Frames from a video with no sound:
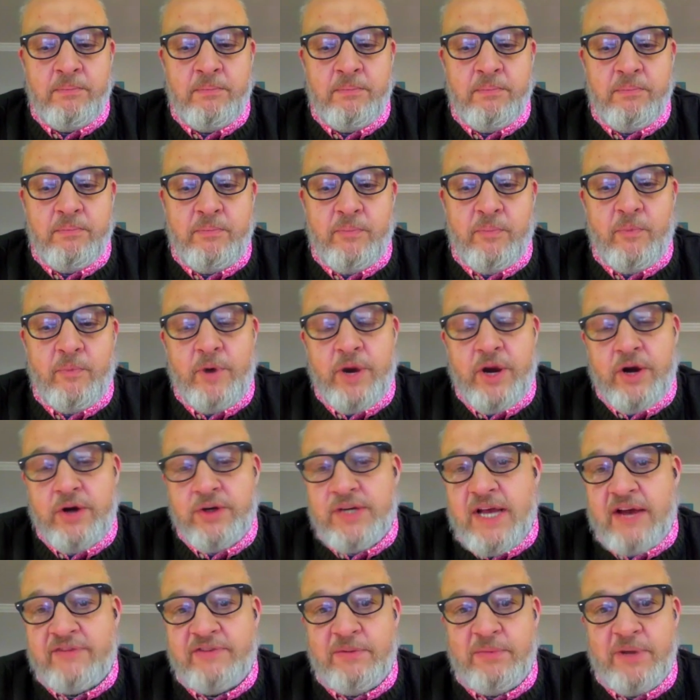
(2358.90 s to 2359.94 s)
Readers
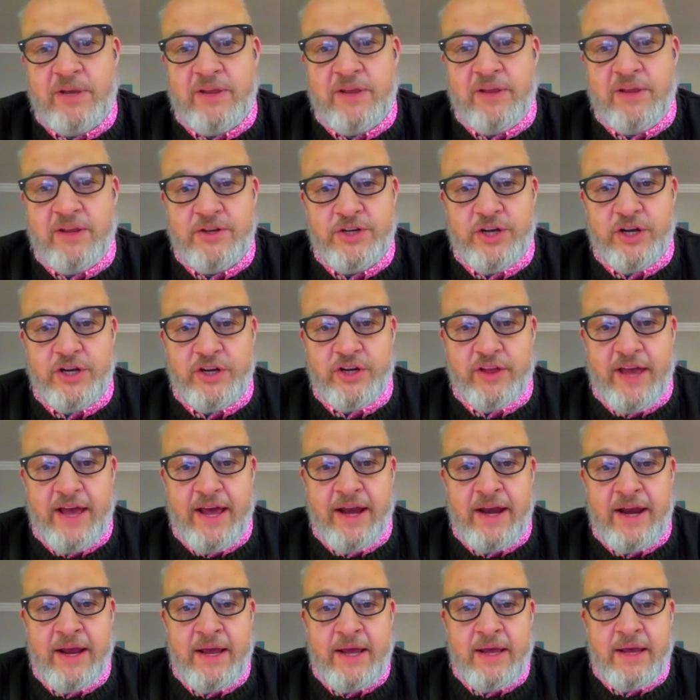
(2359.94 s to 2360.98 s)
have to be the judge of that.
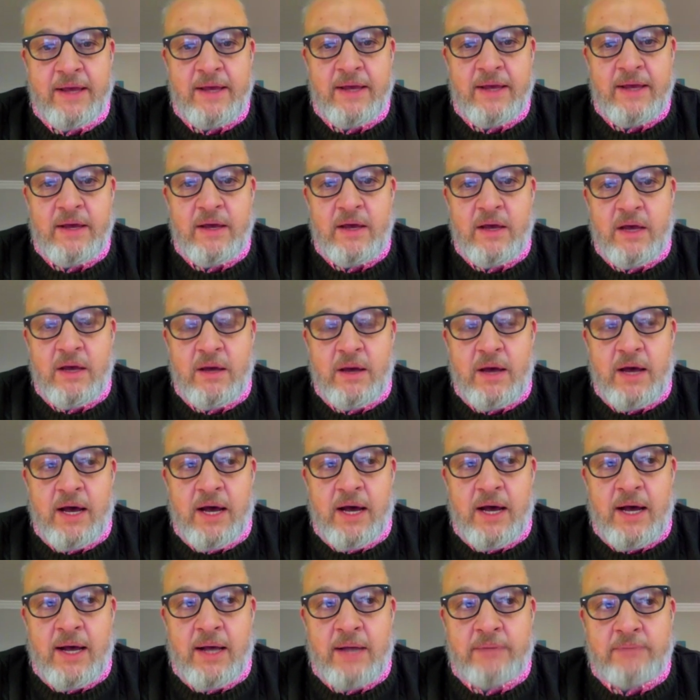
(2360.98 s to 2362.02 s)

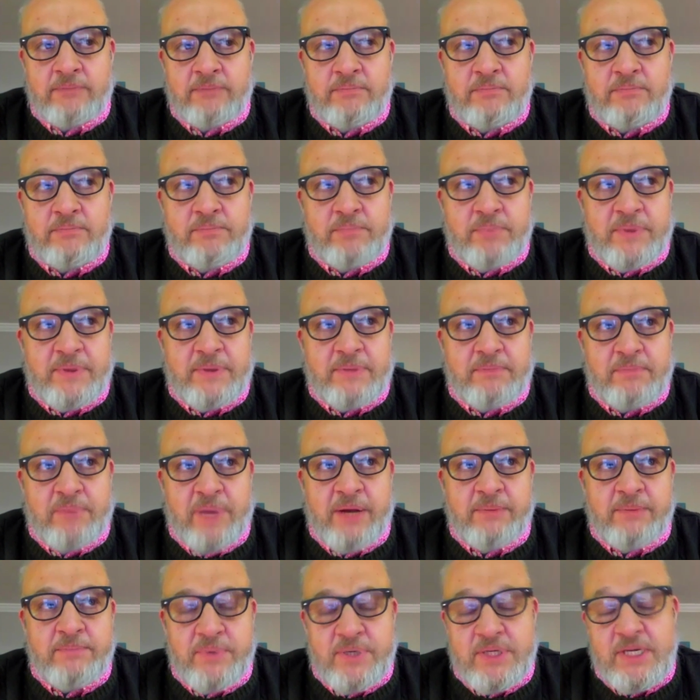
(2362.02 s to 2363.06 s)

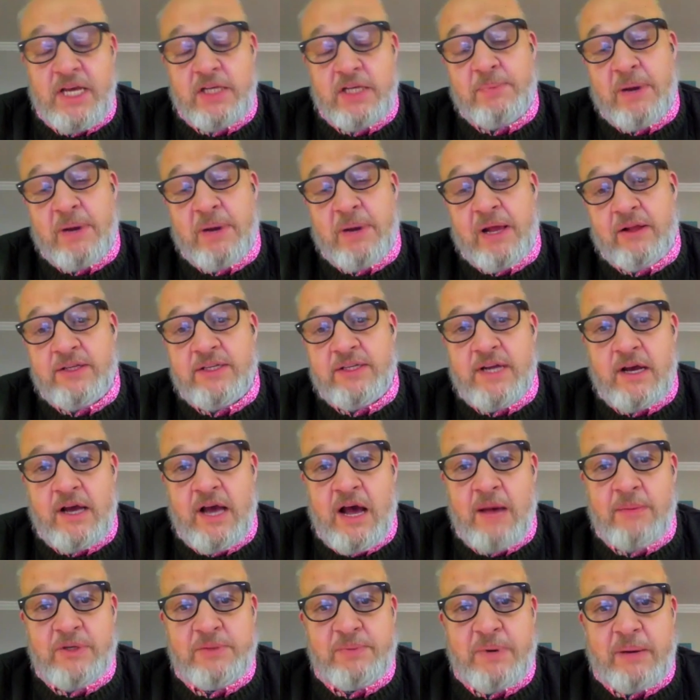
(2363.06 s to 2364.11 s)
But cxpilots.com
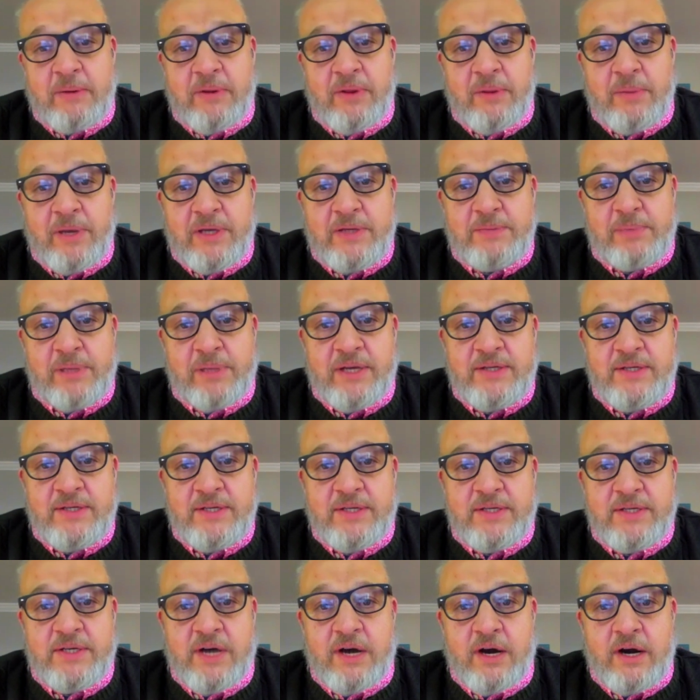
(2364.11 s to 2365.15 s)
is probably the best place to
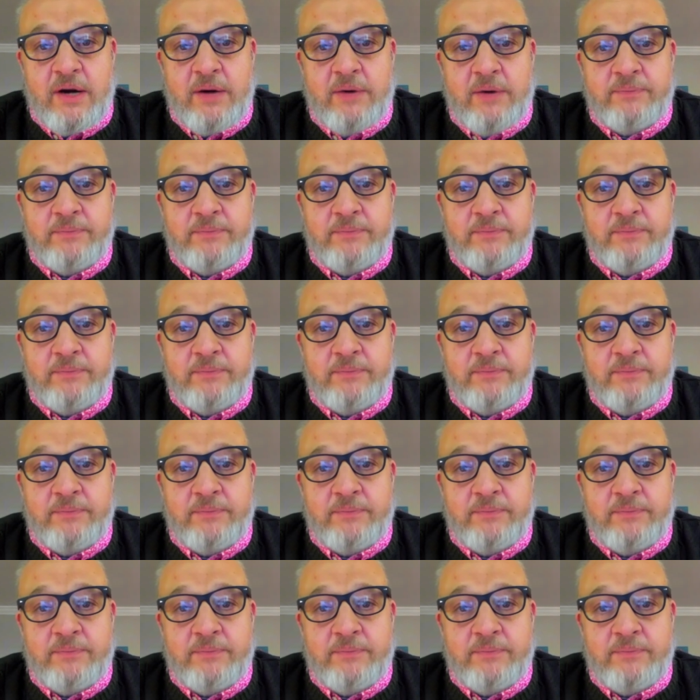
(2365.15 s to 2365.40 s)
start.